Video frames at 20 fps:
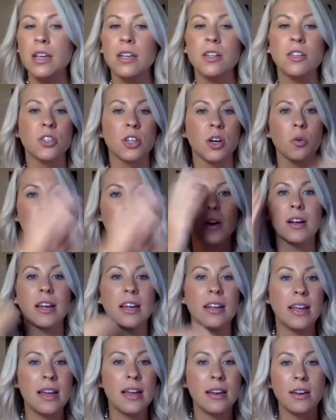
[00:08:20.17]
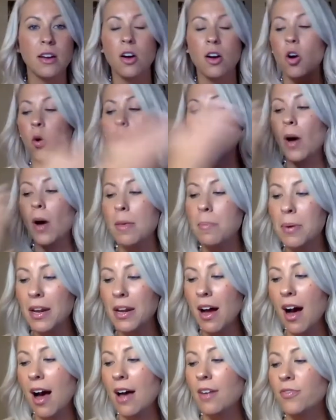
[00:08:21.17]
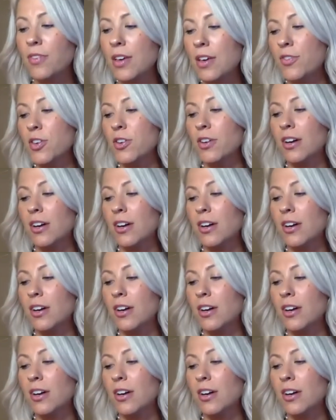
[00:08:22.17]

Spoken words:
So work it in, wipe it off. If